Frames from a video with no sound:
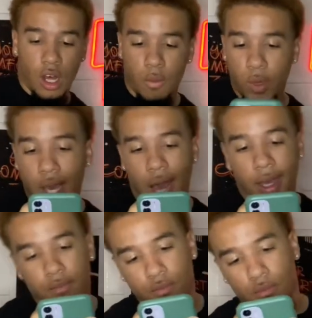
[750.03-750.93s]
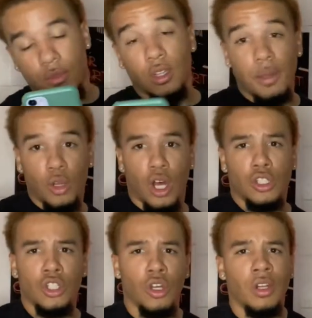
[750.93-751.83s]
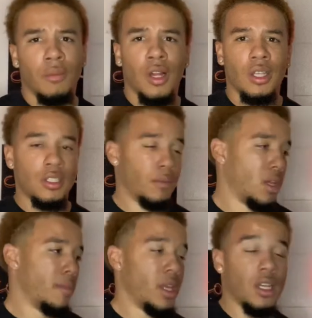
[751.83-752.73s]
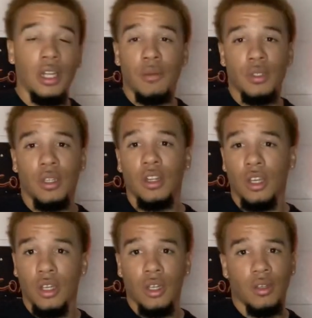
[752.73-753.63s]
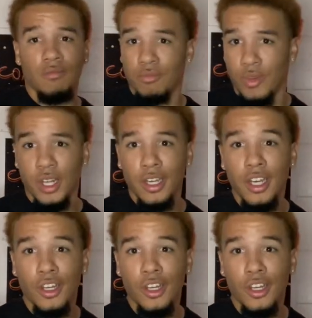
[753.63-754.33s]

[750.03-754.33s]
We got lip gloss. You know, lip gloss is something that make your lips look pretty good.